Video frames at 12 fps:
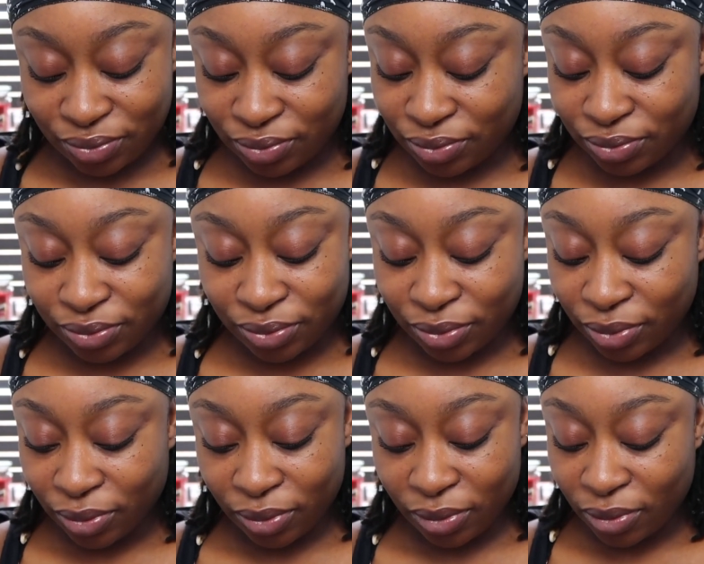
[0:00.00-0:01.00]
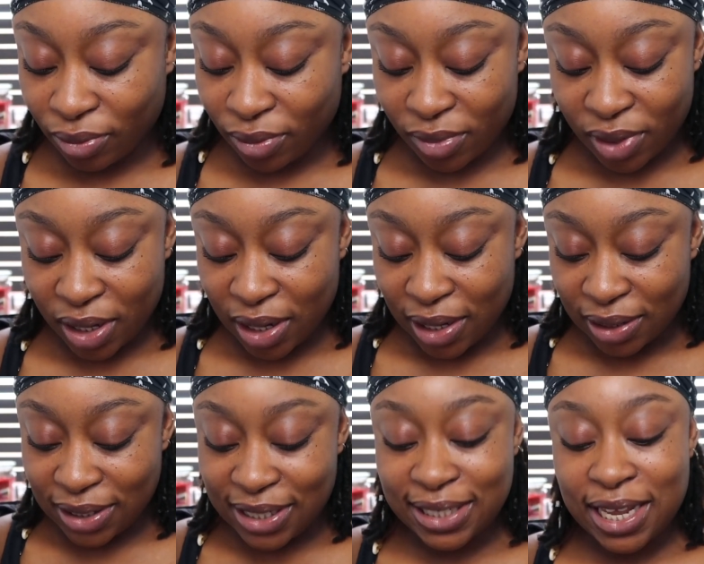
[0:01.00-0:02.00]
Mm.
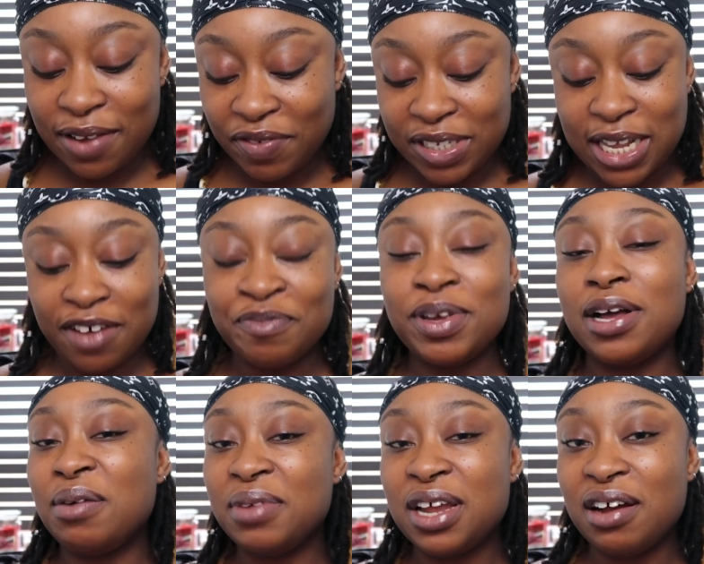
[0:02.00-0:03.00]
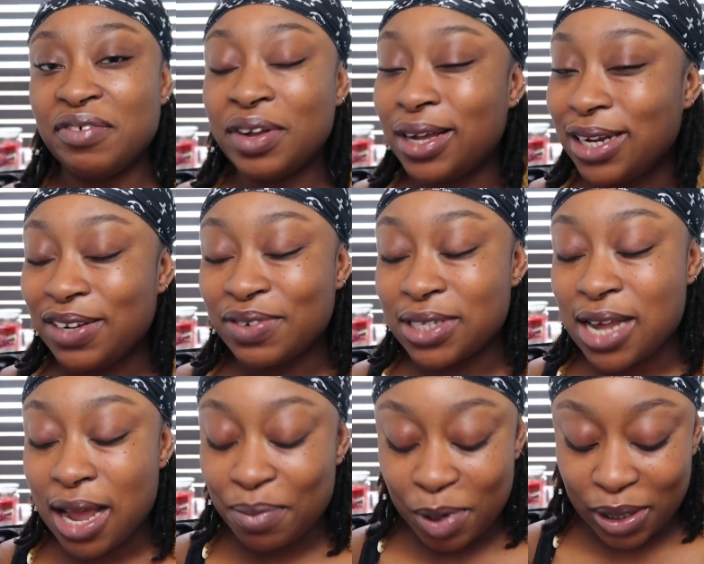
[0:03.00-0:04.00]
These heifers have me coming out of early
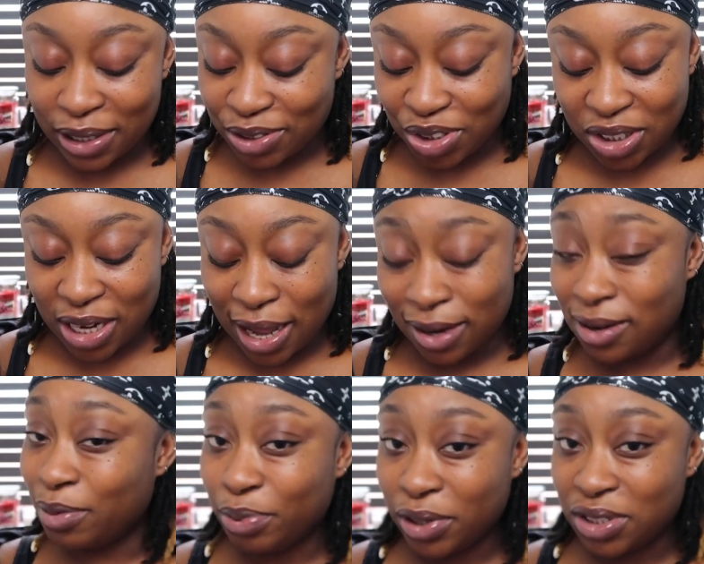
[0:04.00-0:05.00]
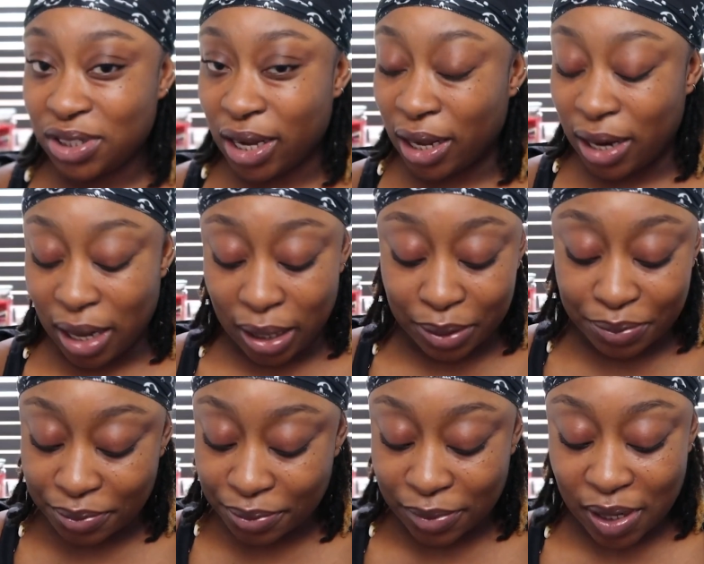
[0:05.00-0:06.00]
retirement and shit. I don't appreciate that.
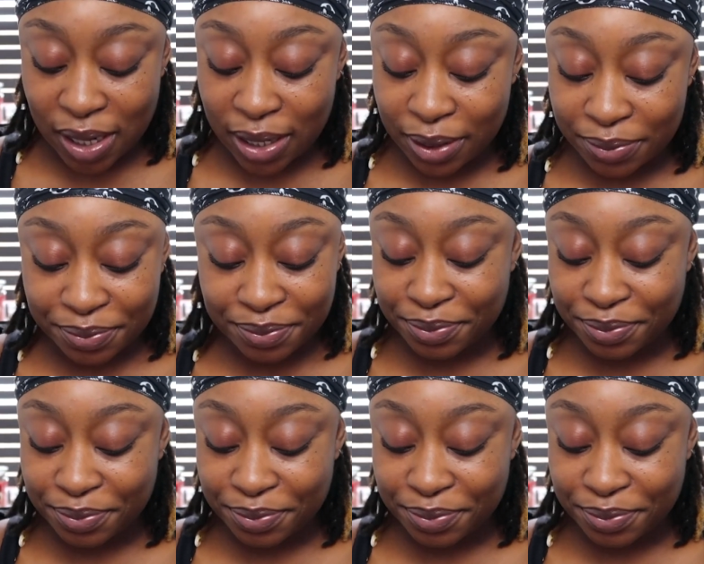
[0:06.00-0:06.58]
Okay.